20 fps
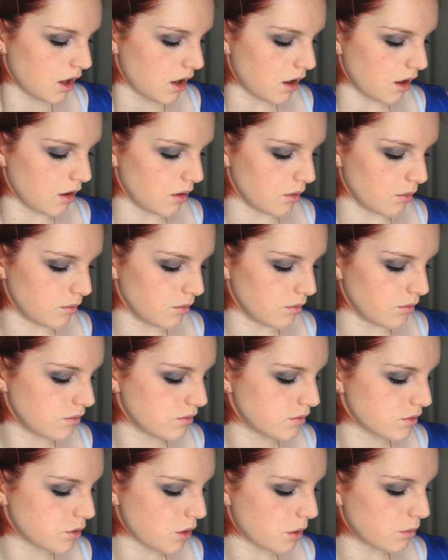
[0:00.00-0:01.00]
So I'm
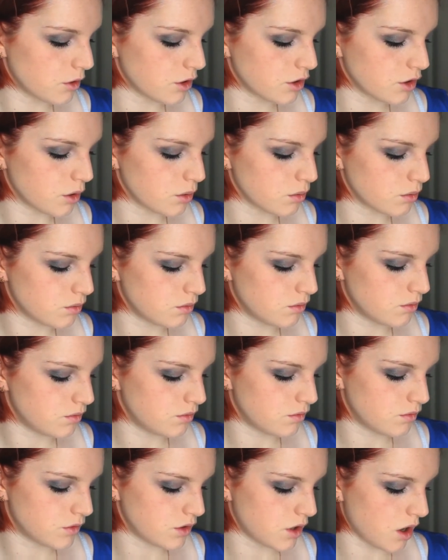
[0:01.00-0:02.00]
not going to go
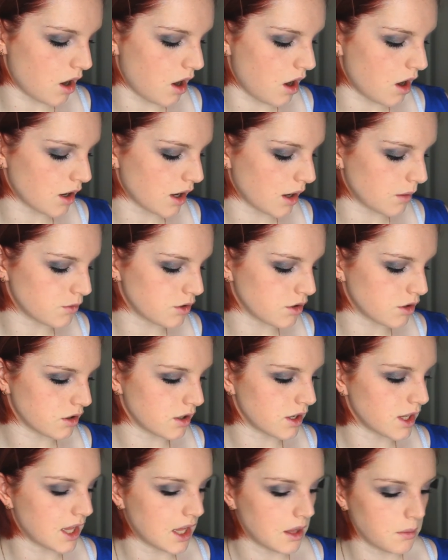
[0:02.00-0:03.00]
dark, I'm just
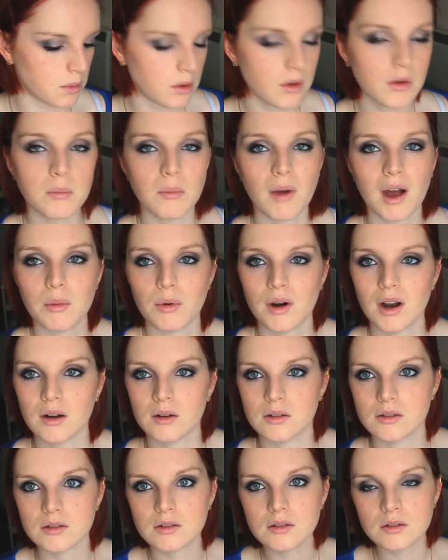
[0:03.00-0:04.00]
going to keep my
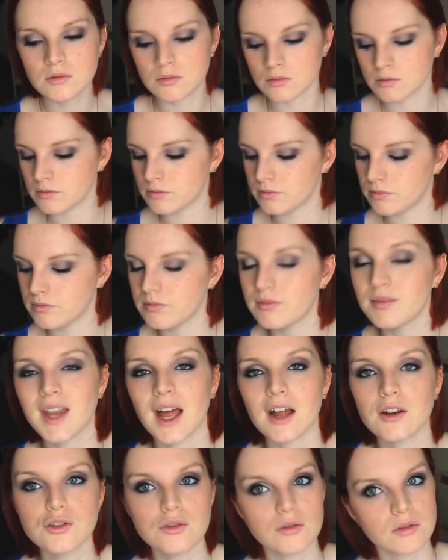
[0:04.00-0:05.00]
brows
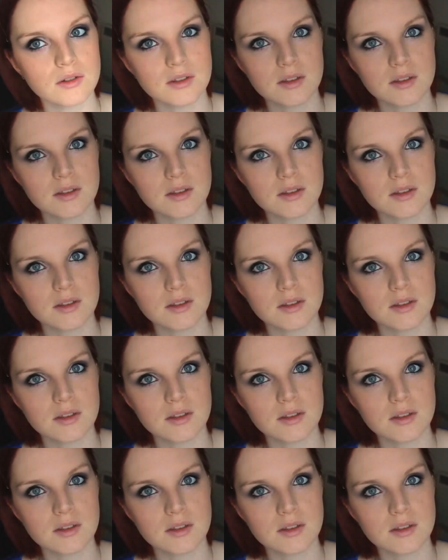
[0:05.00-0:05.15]
natural